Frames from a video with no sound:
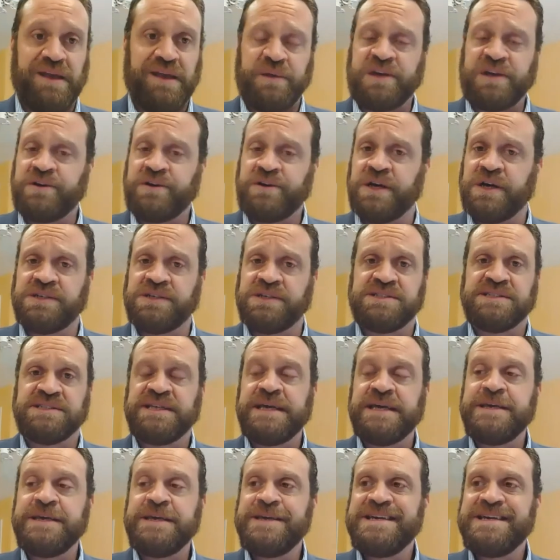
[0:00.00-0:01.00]
Because
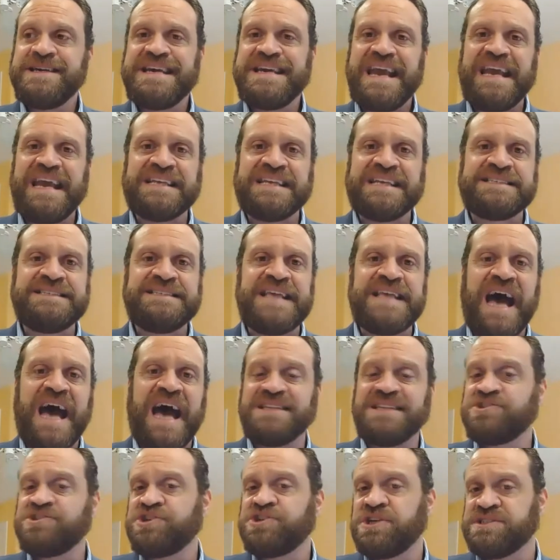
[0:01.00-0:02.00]
it's
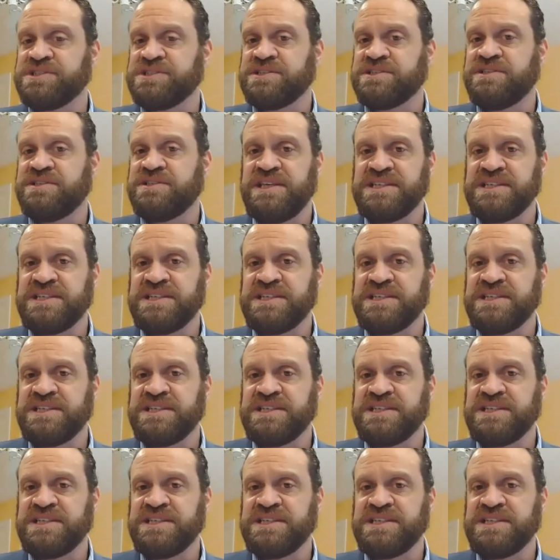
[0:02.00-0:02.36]
not just